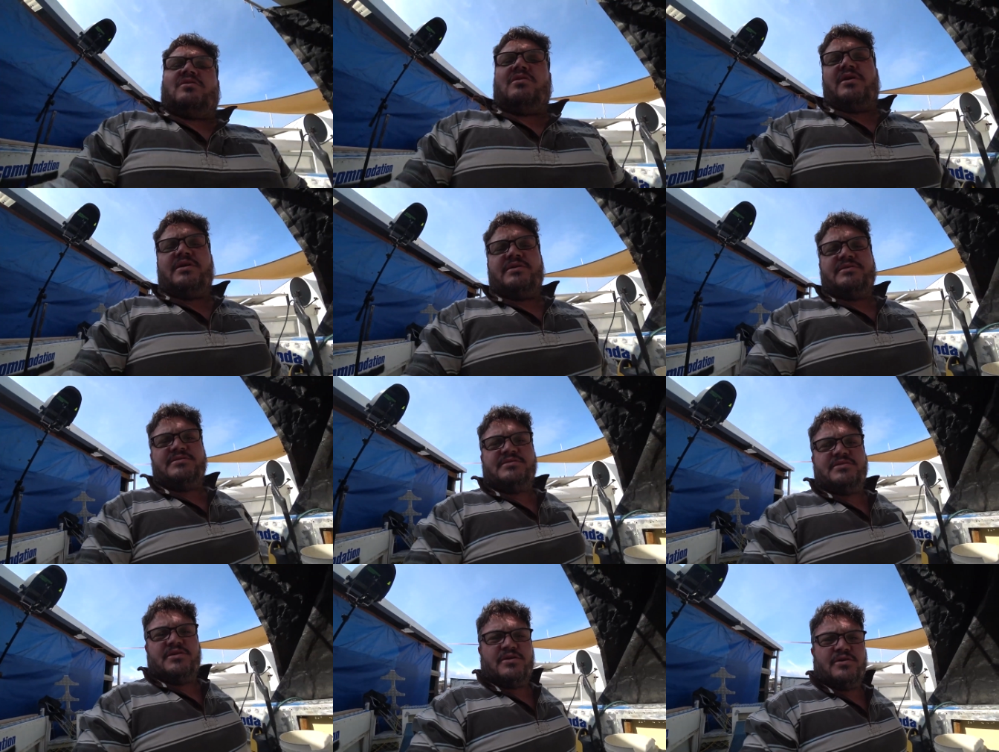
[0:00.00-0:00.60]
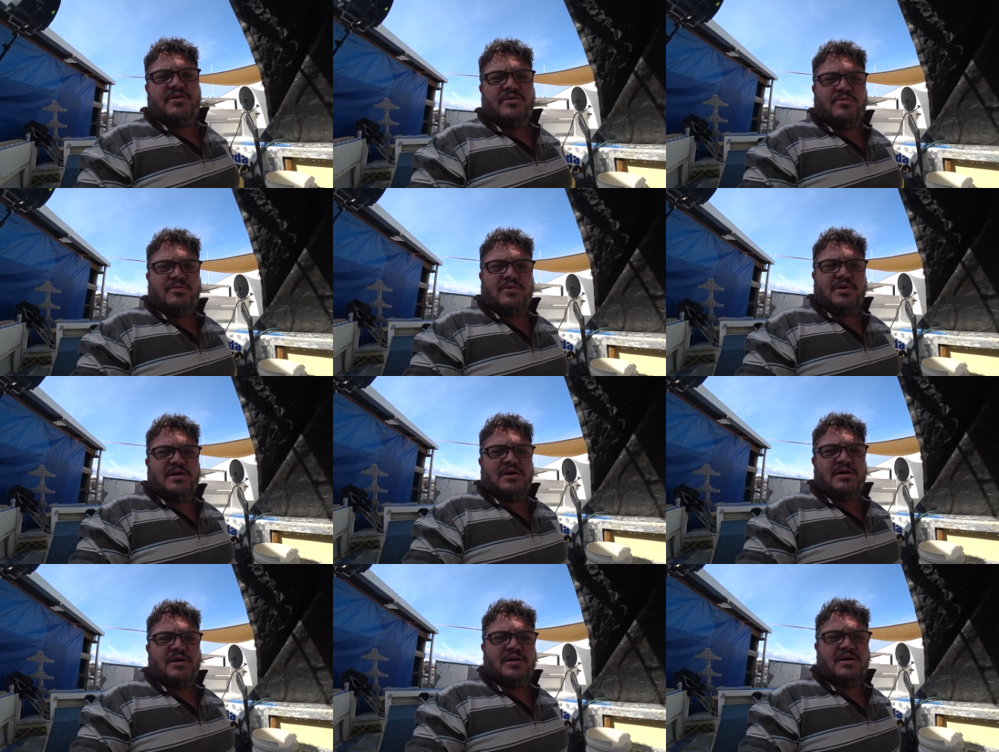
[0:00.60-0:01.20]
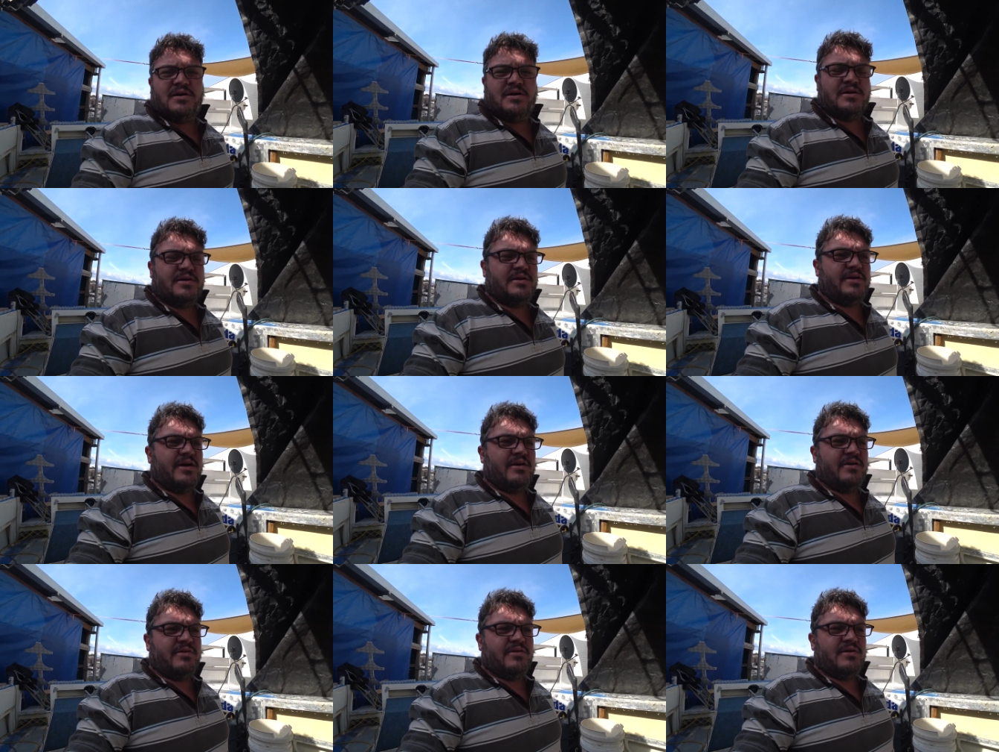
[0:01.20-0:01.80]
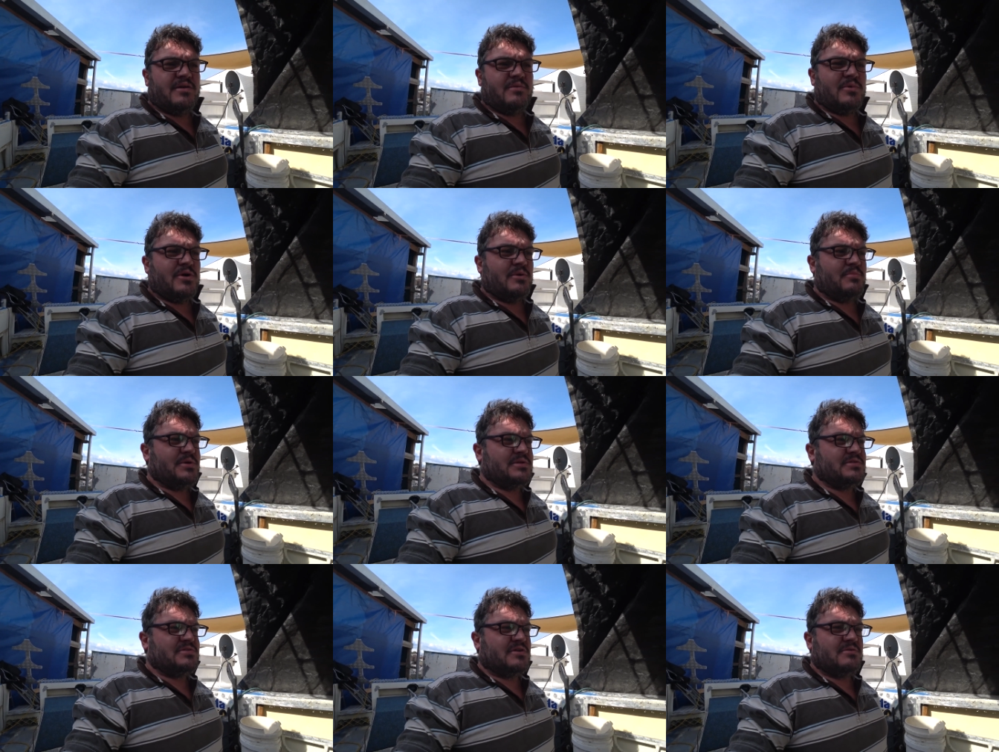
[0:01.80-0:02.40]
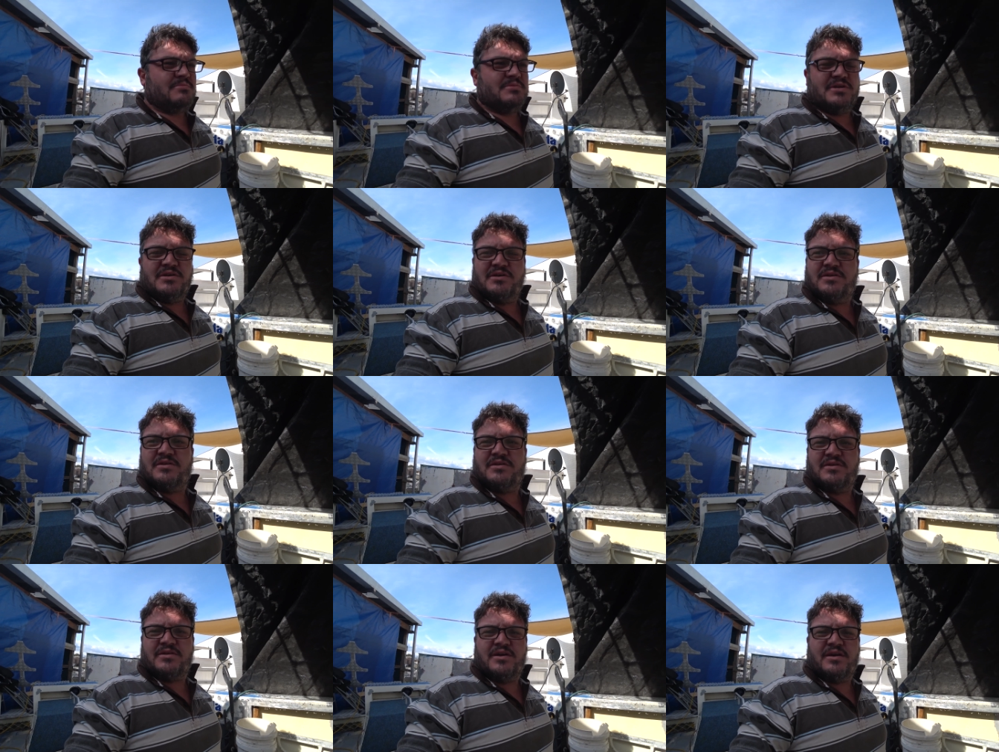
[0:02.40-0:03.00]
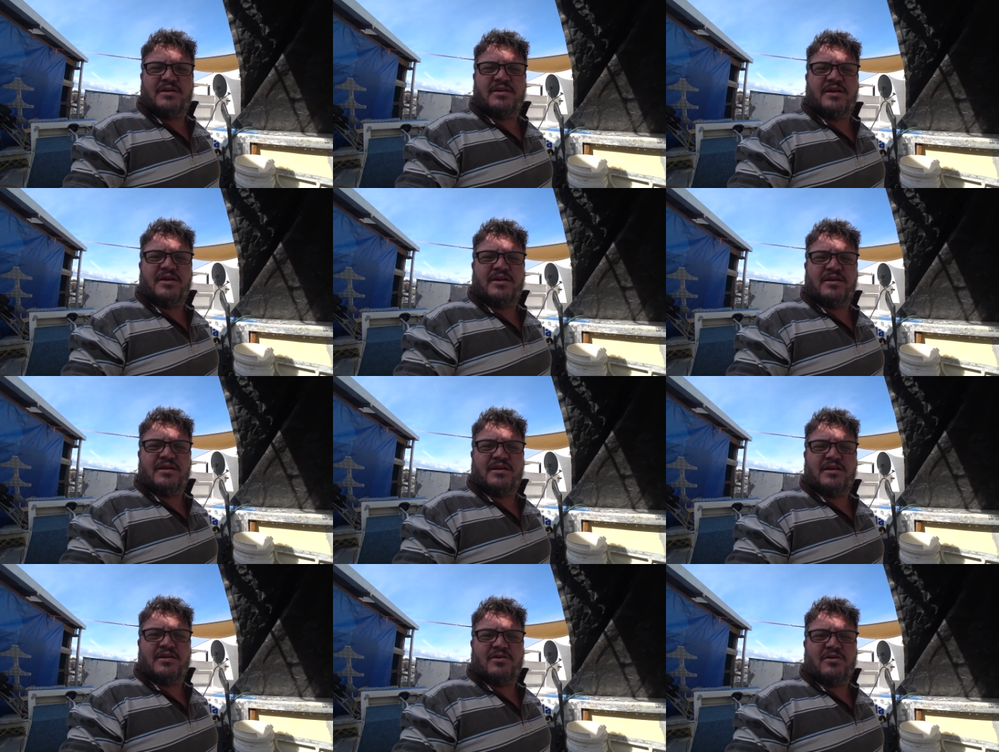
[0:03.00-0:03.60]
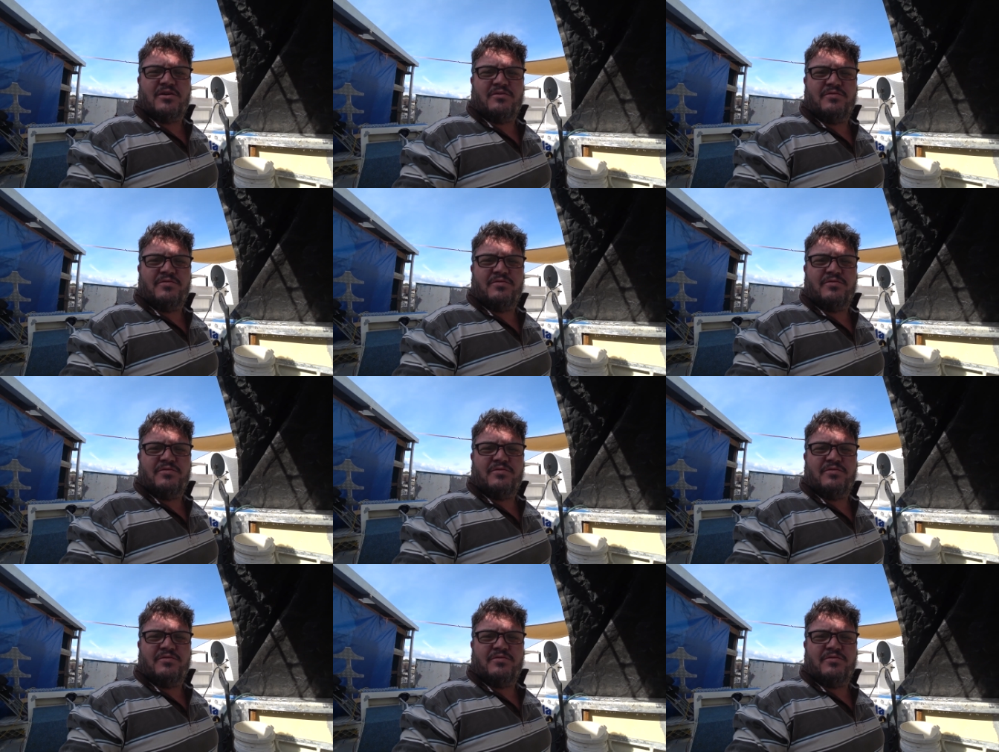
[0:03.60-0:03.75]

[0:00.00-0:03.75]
All right, so uh, now I think it might be time to go down and get a